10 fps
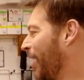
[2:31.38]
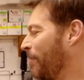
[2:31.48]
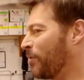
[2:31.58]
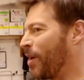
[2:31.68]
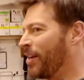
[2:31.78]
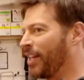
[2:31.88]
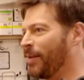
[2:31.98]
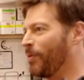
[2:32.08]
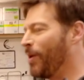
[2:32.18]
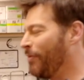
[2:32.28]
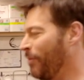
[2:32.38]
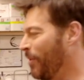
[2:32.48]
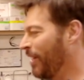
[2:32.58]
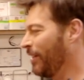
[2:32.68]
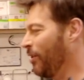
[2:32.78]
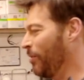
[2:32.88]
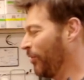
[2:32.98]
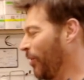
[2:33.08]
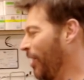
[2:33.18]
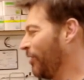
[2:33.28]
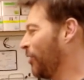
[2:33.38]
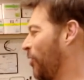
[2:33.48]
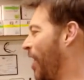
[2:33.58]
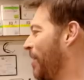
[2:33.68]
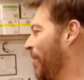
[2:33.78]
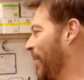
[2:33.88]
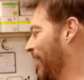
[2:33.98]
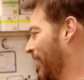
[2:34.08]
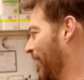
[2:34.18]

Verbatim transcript: and I'm trying to keep away from Mickey Loomis so he doesn't trade me.